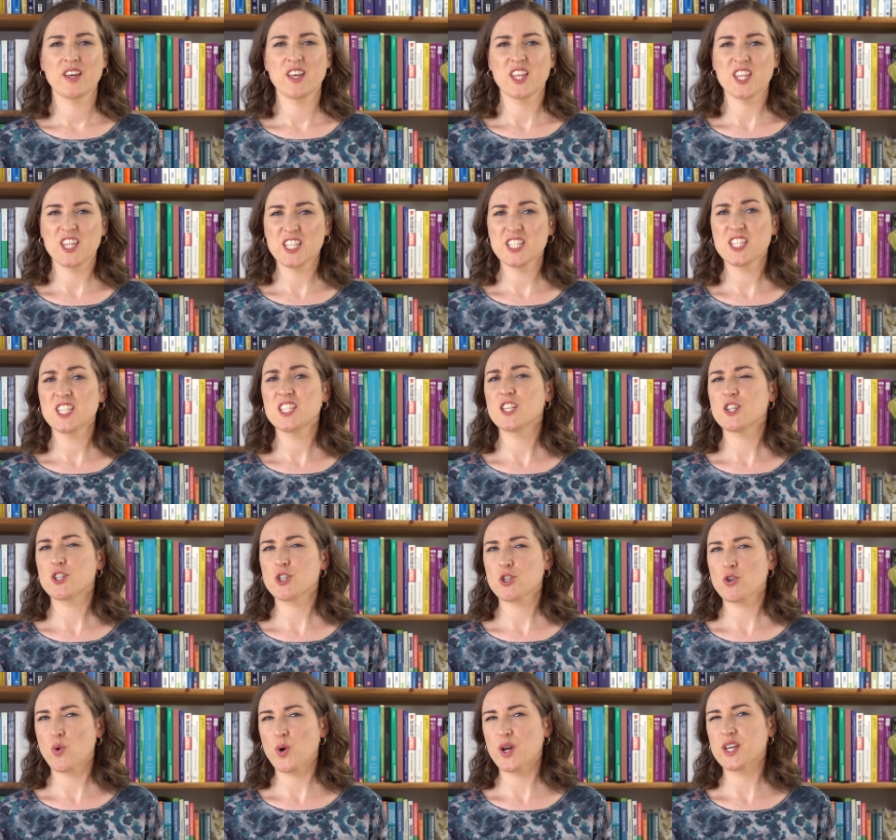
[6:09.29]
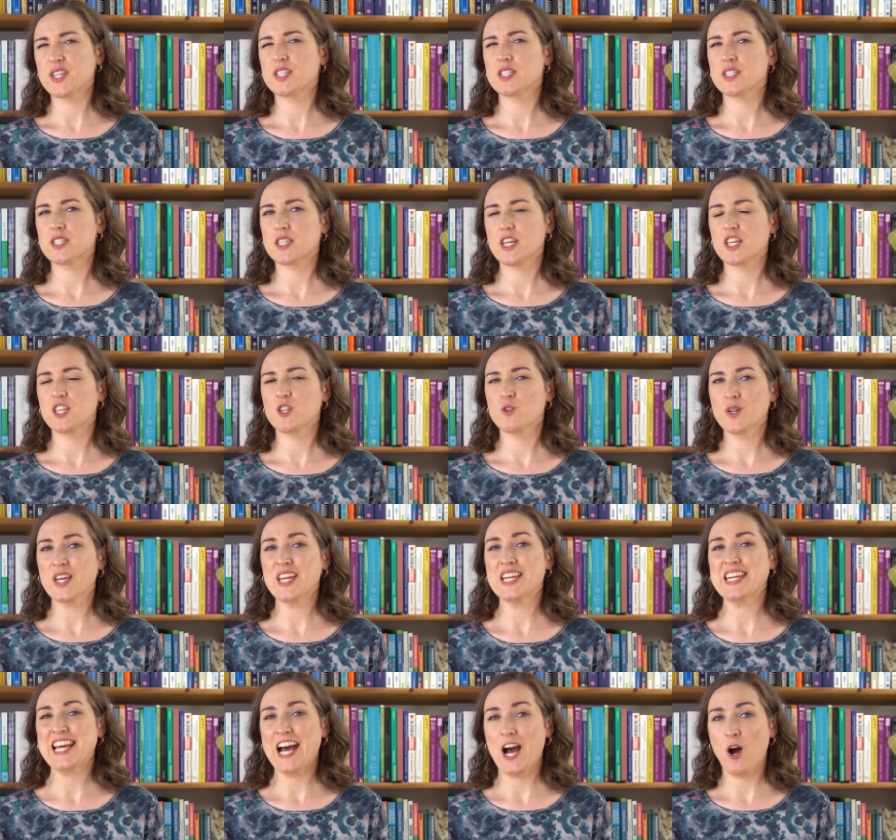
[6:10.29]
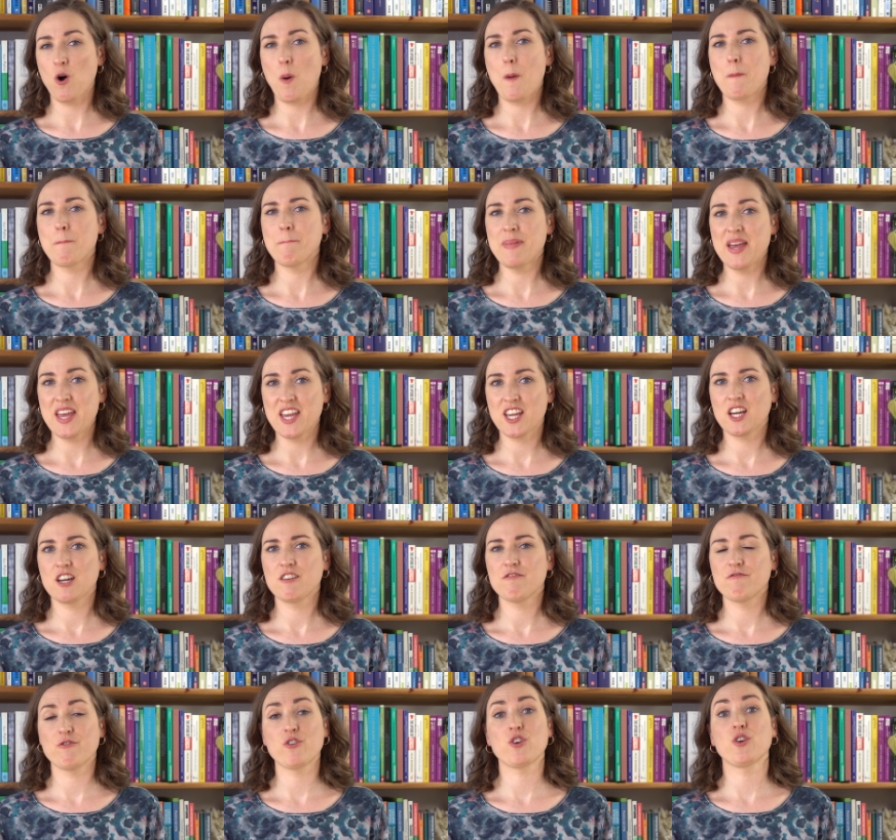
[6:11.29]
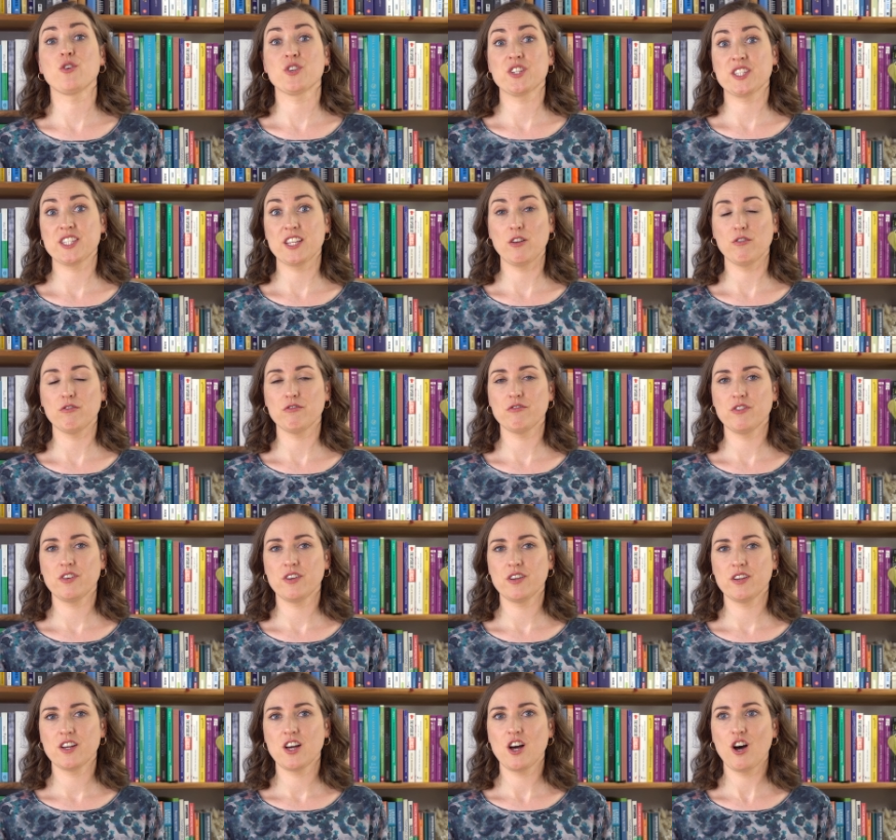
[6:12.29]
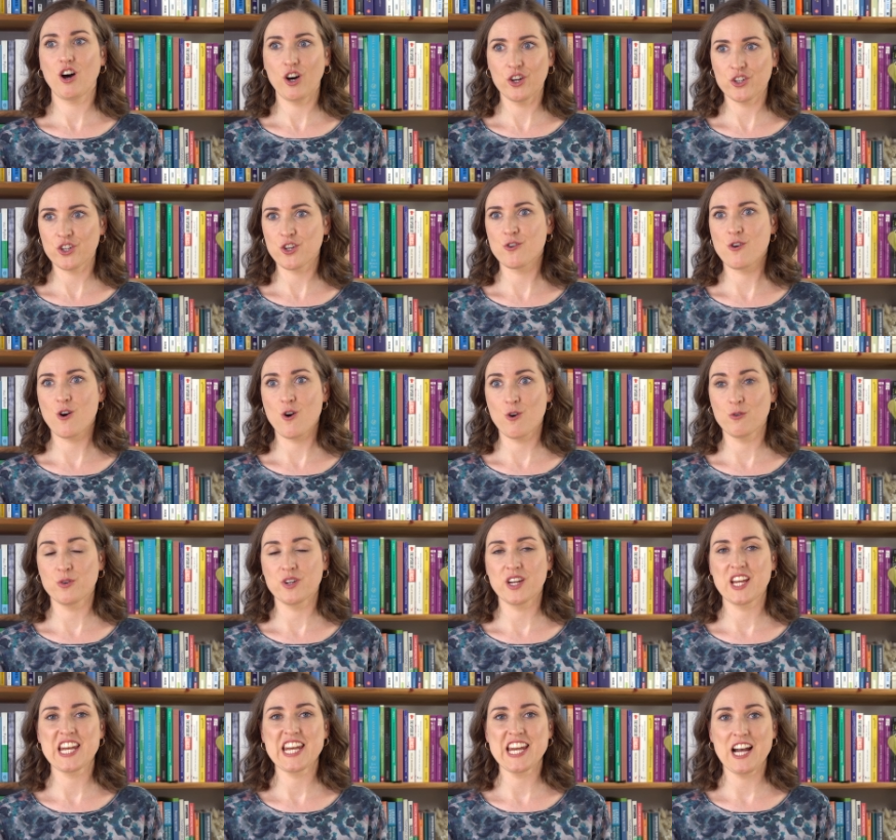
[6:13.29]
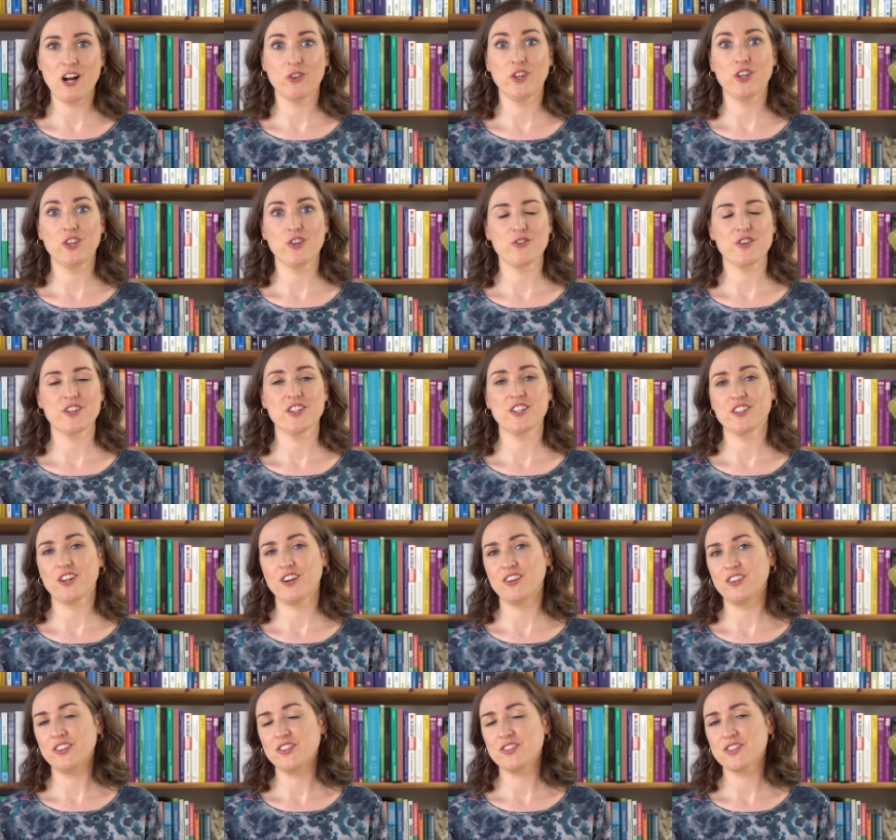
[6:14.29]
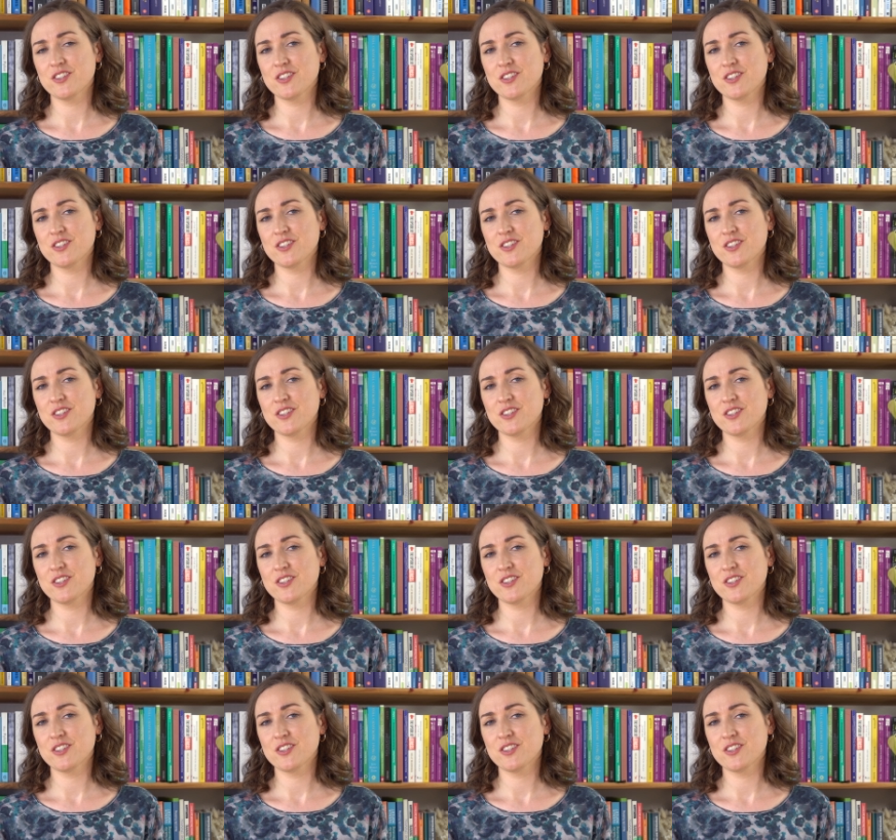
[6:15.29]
This is a choice you can now make for yourself on your own now that you're an adult.